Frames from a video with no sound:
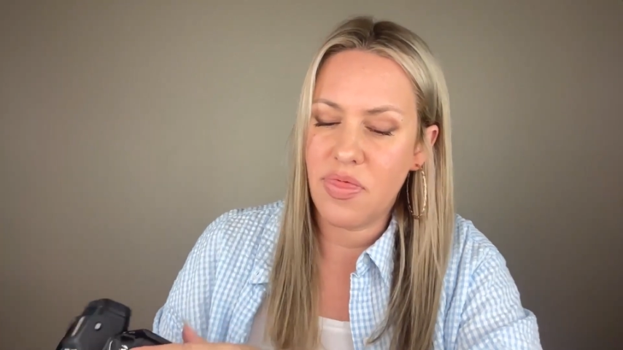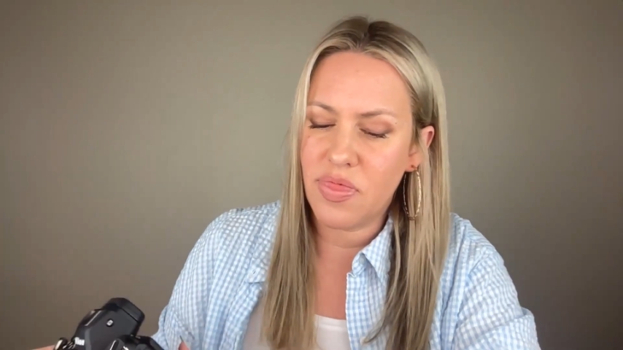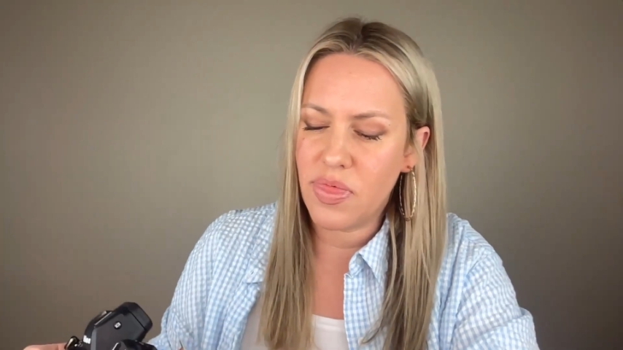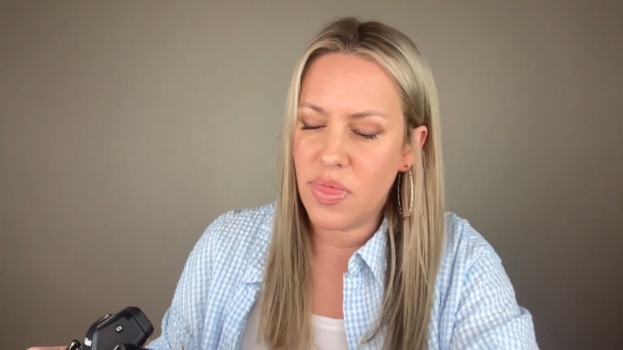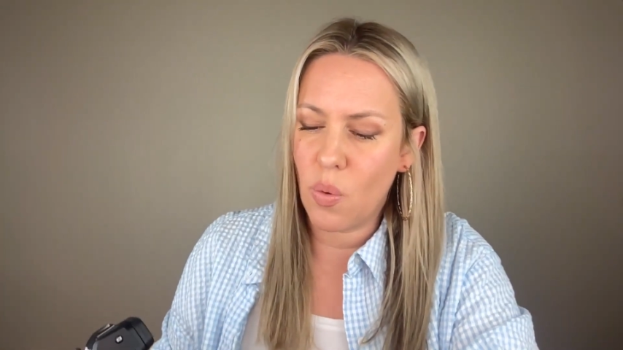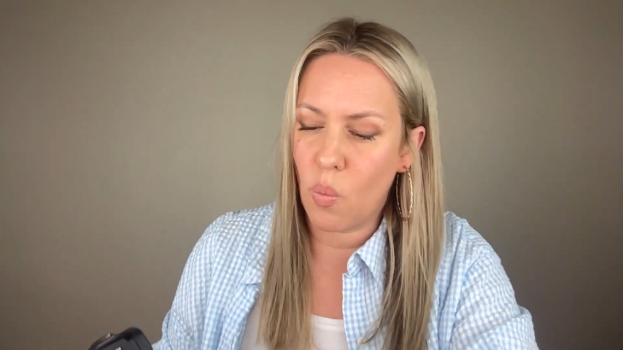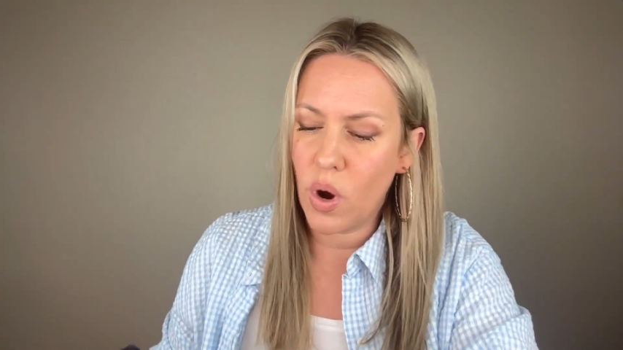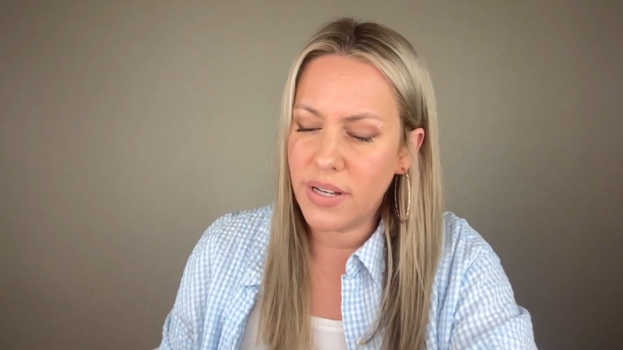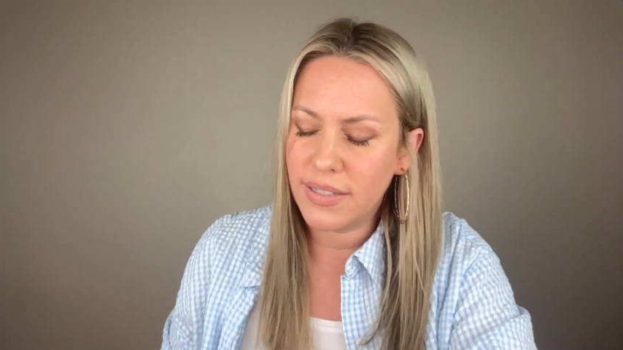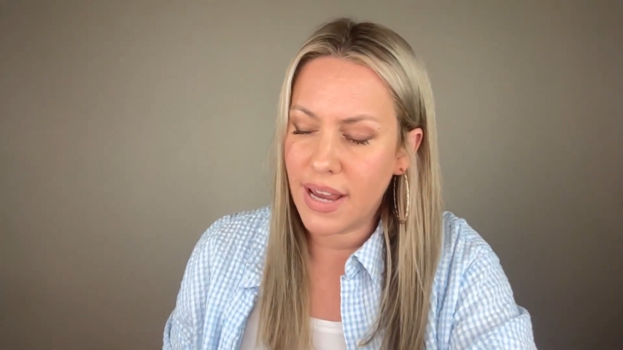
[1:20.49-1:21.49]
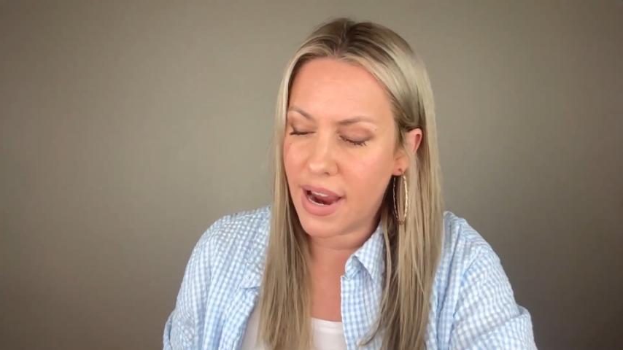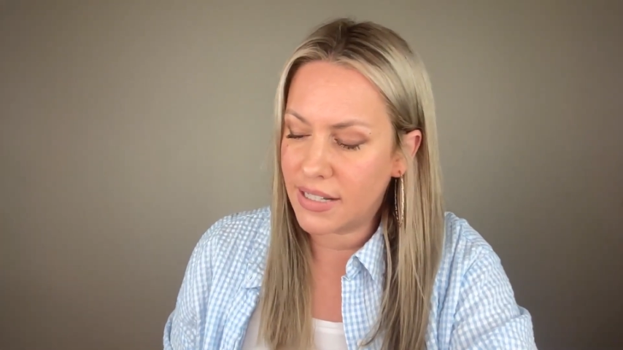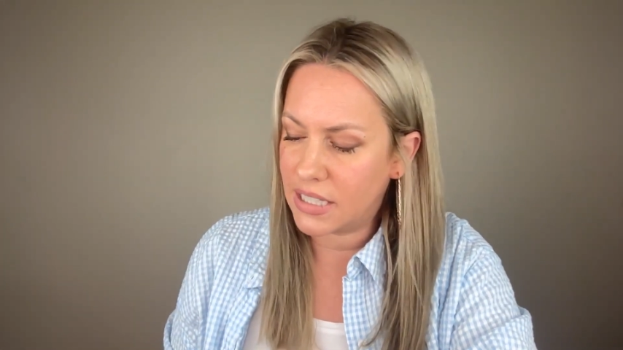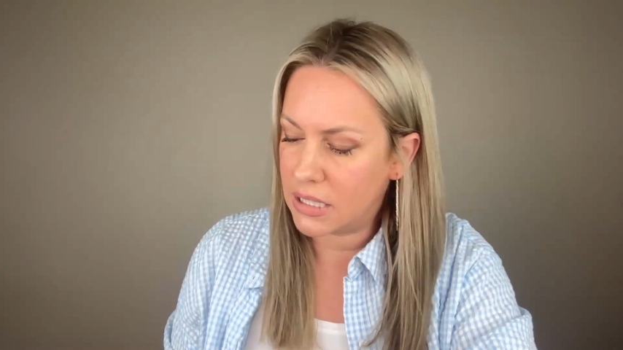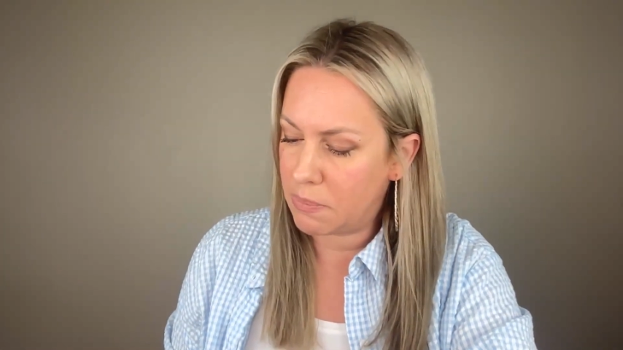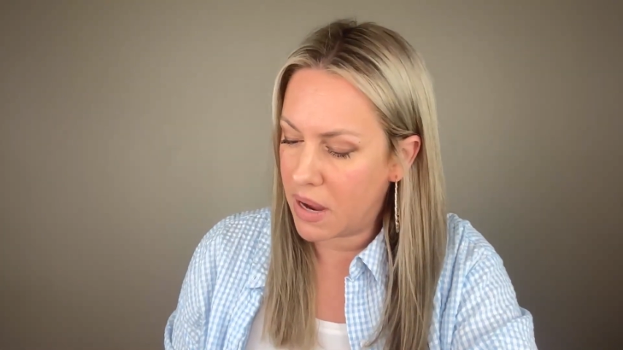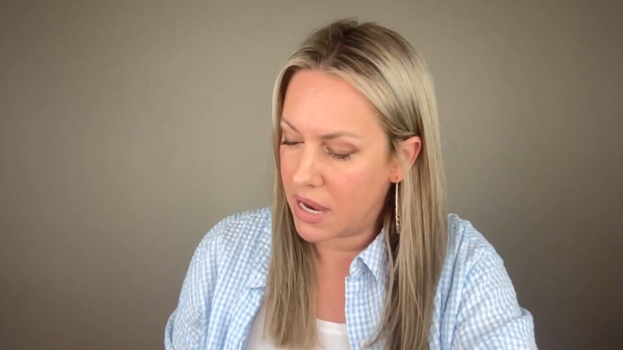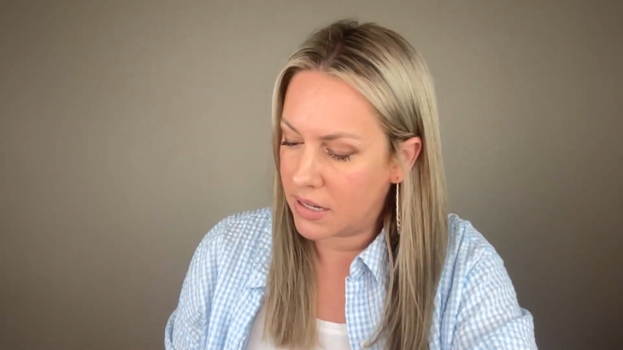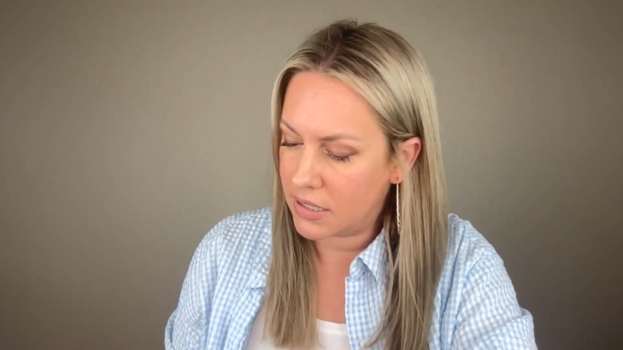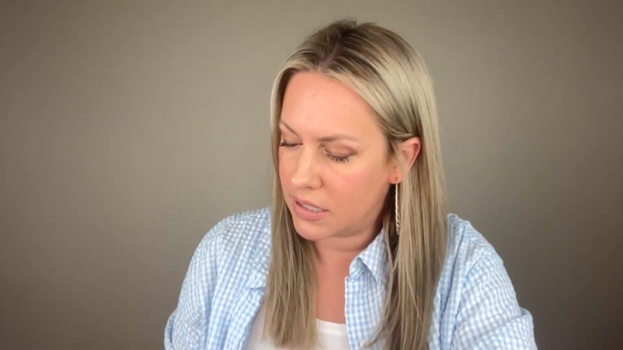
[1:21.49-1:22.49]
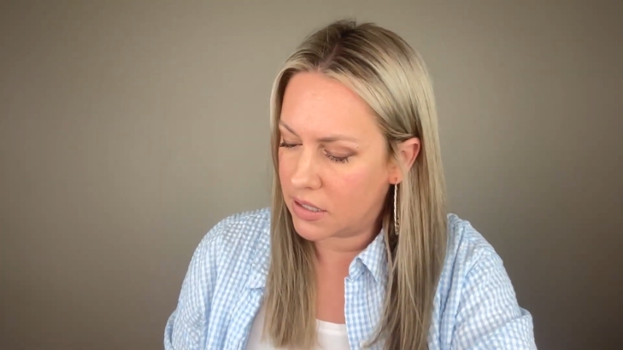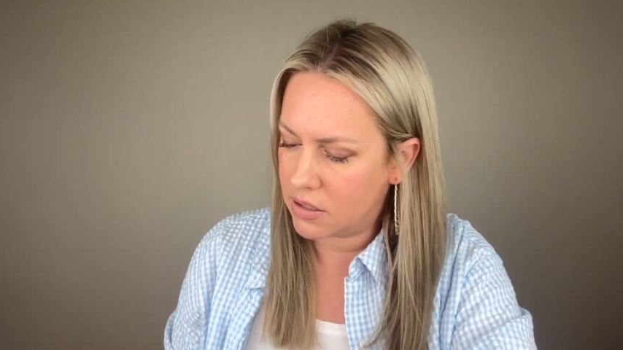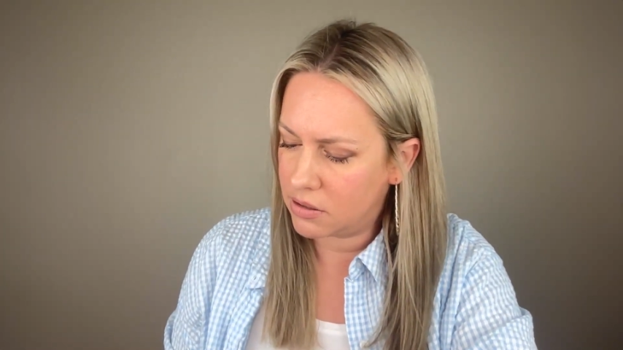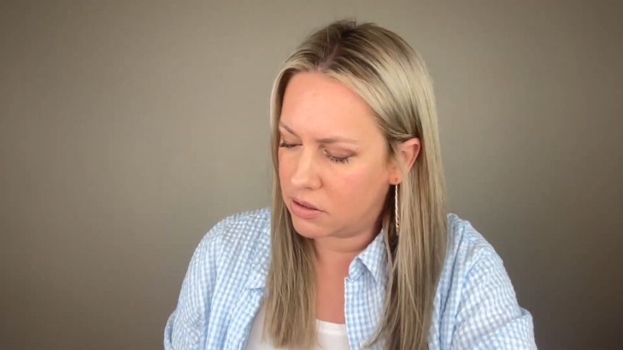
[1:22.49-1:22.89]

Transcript: I want to say I spent